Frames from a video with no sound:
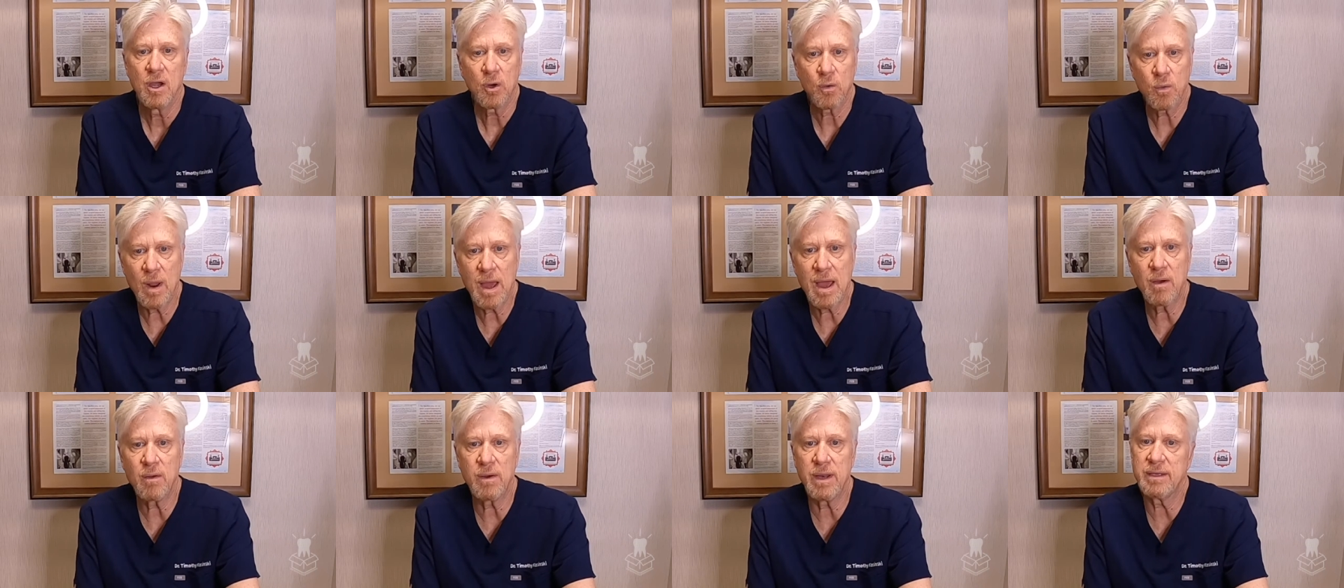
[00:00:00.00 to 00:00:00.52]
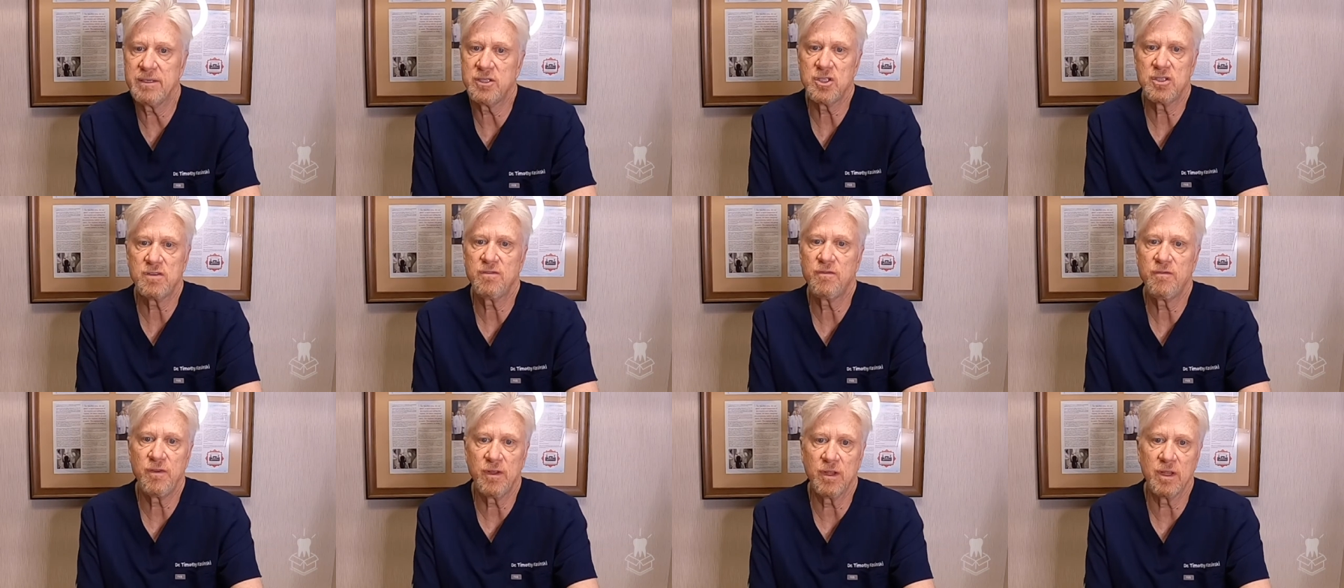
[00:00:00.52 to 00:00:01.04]
crown and
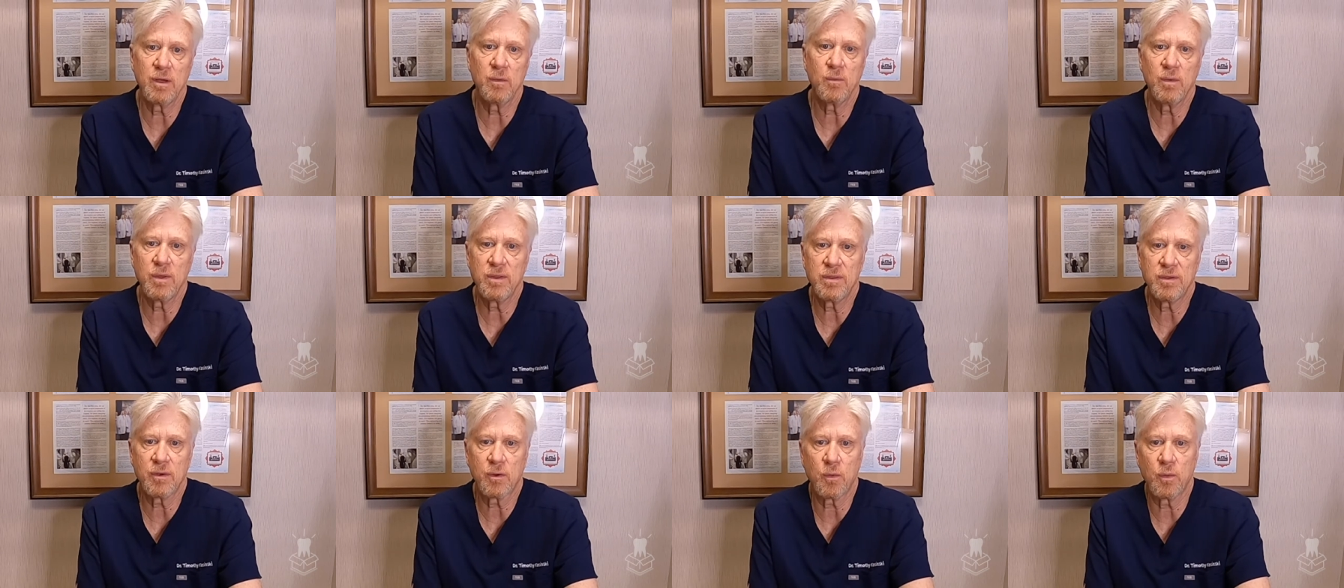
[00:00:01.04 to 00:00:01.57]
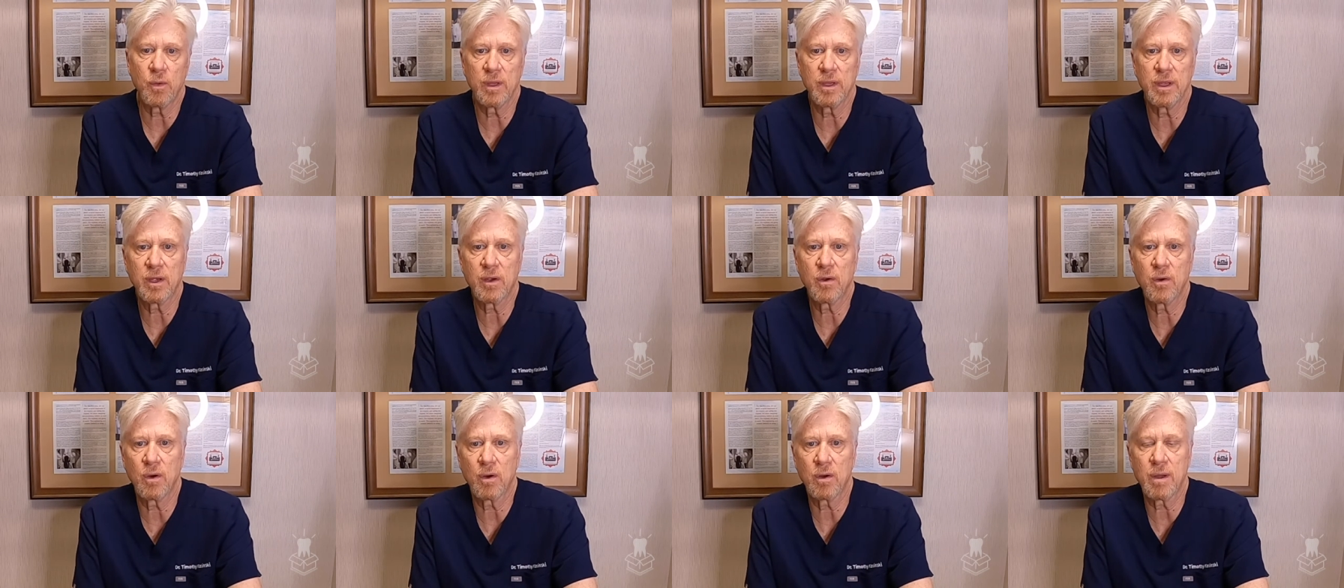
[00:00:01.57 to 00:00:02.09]
just fill it with
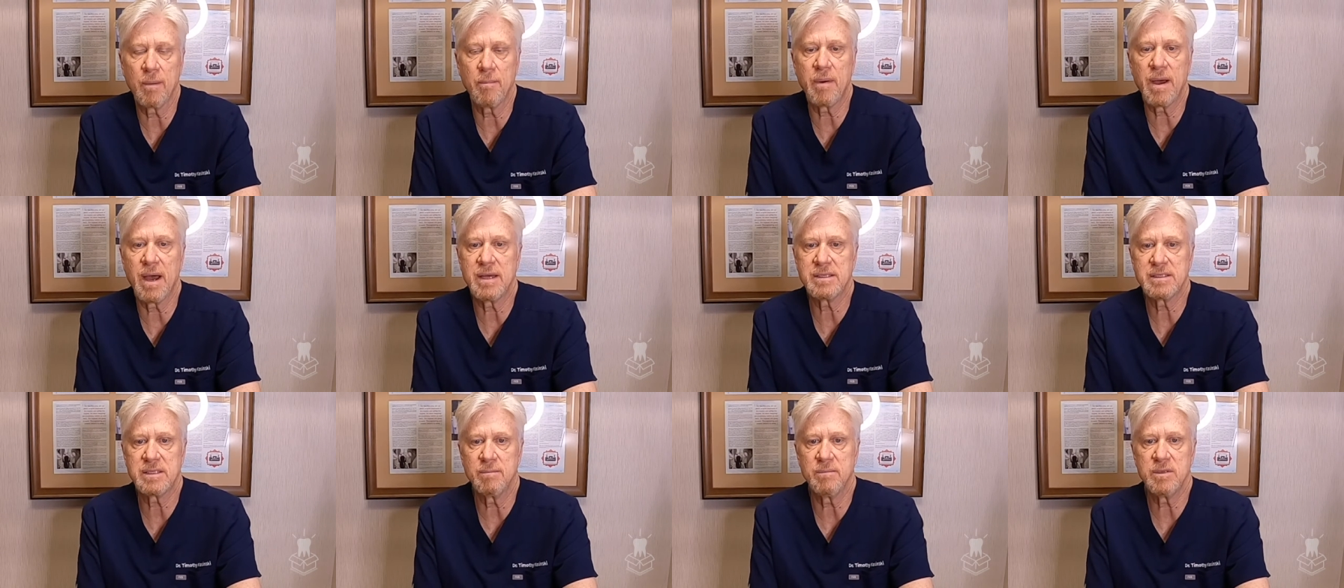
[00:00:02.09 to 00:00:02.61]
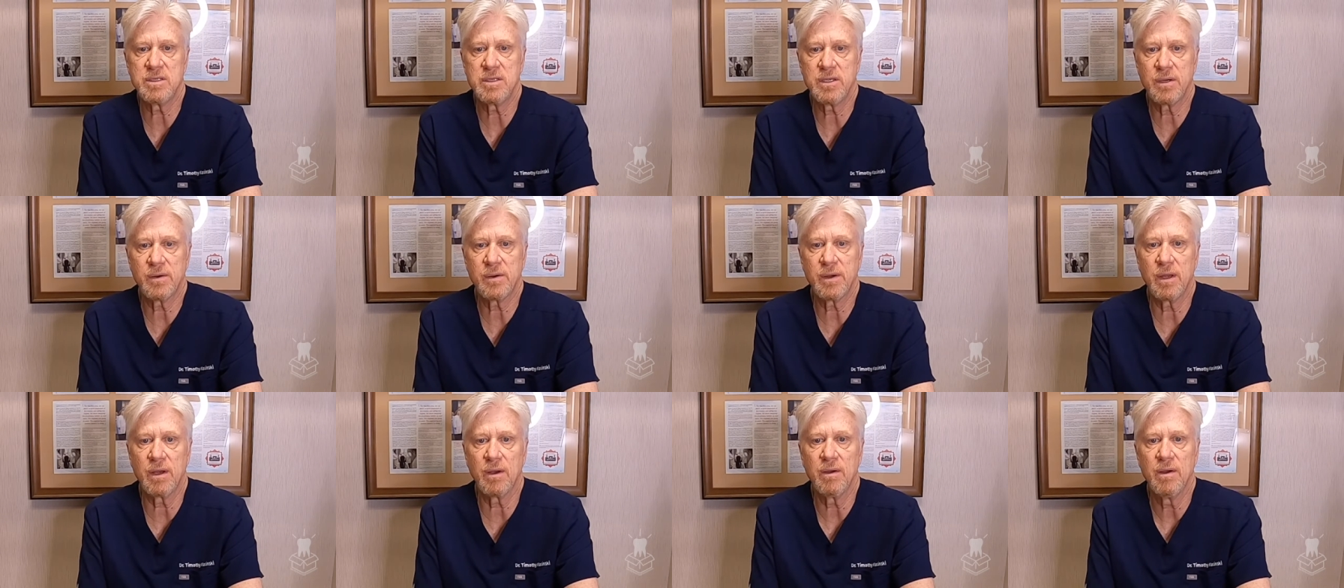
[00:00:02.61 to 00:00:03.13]
acrylic or composite
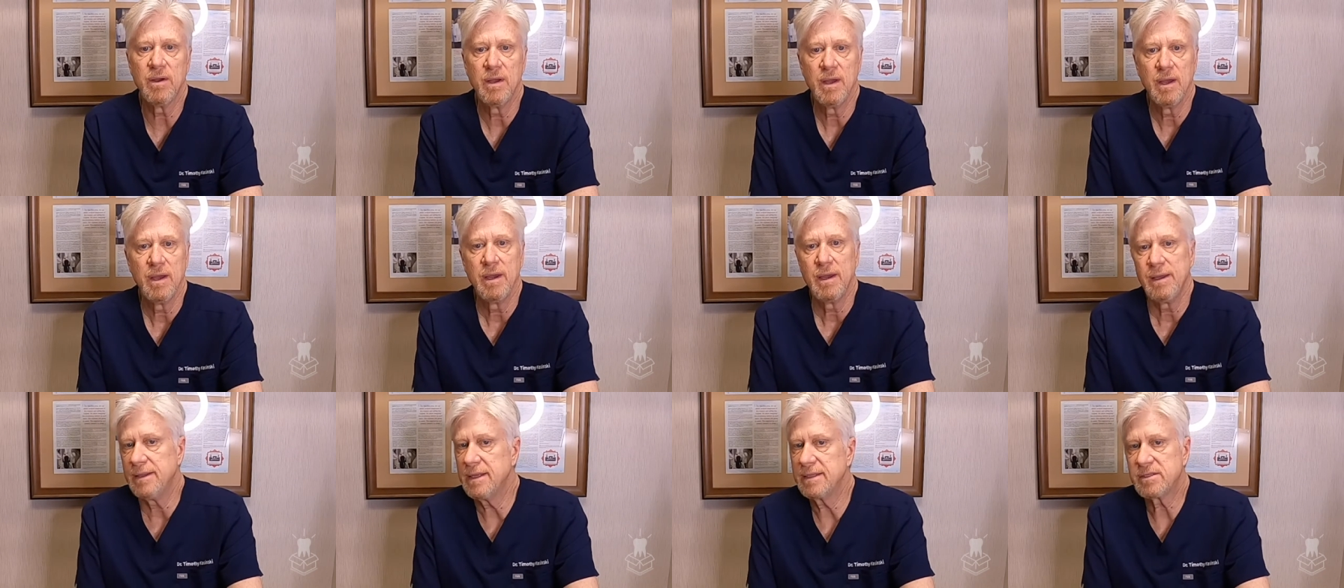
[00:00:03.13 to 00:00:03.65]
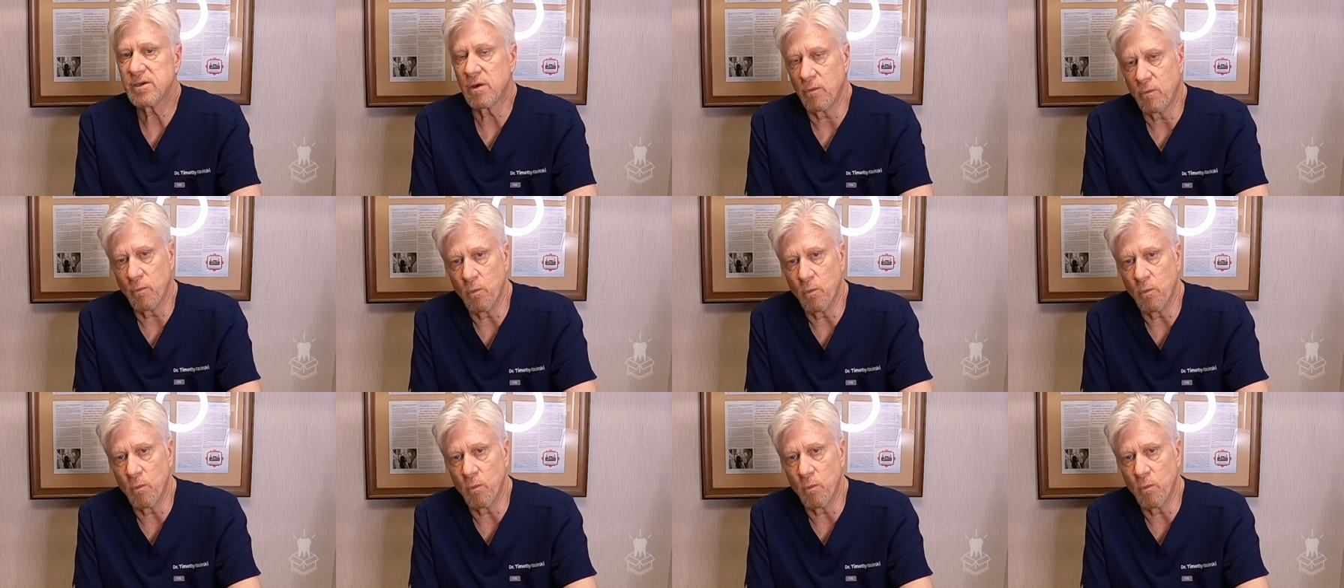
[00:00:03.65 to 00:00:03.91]
material. And it's a